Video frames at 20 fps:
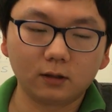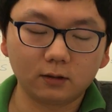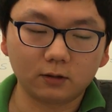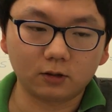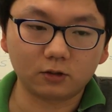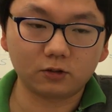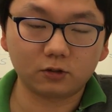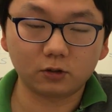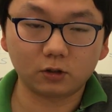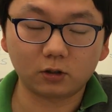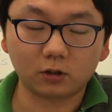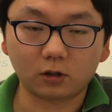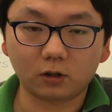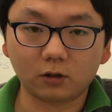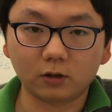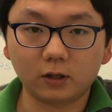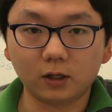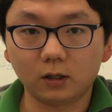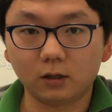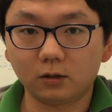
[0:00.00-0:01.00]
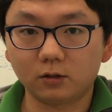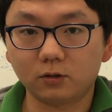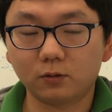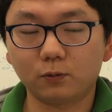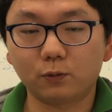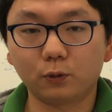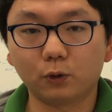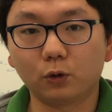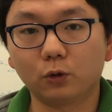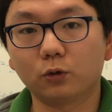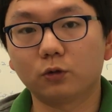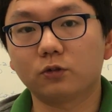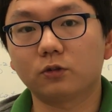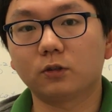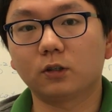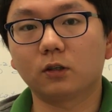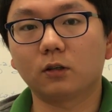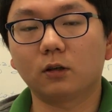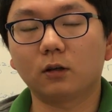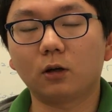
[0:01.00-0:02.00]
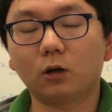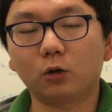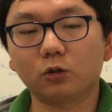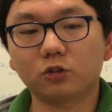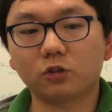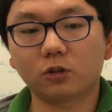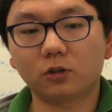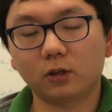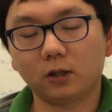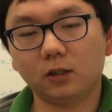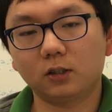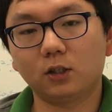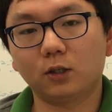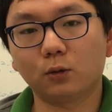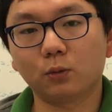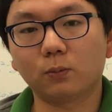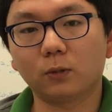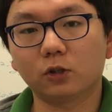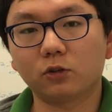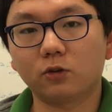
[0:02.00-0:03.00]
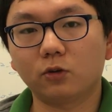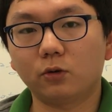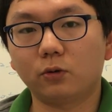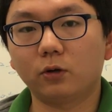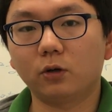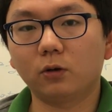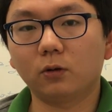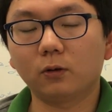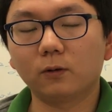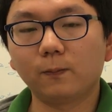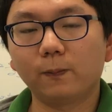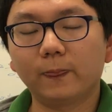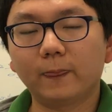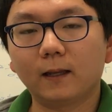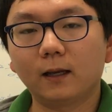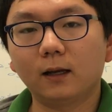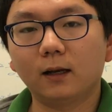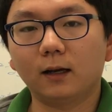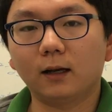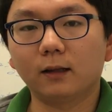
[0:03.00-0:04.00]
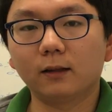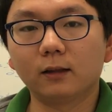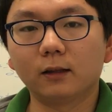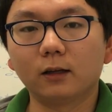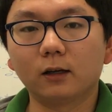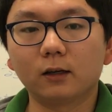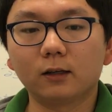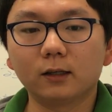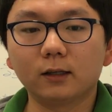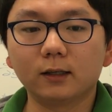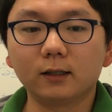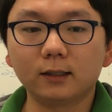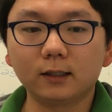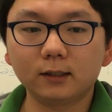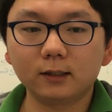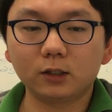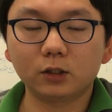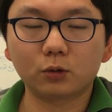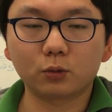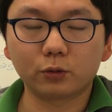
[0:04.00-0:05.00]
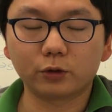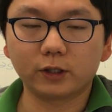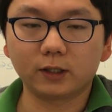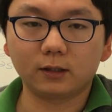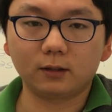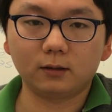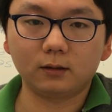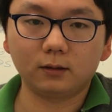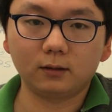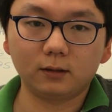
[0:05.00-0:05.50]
The third is for the alternative material, and integrated